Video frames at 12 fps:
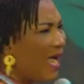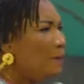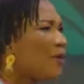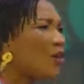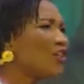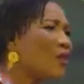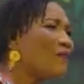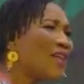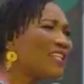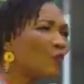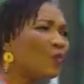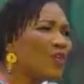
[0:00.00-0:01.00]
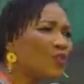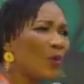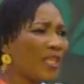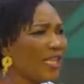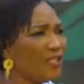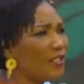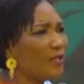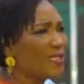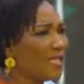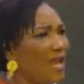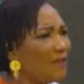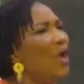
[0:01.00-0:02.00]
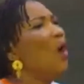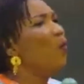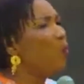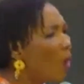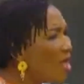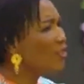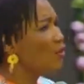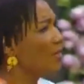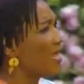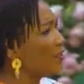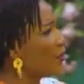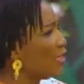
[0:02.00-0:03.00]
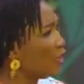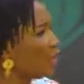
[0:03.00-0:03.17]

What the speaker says: And because of that, you want to kill yourself. Once you get to the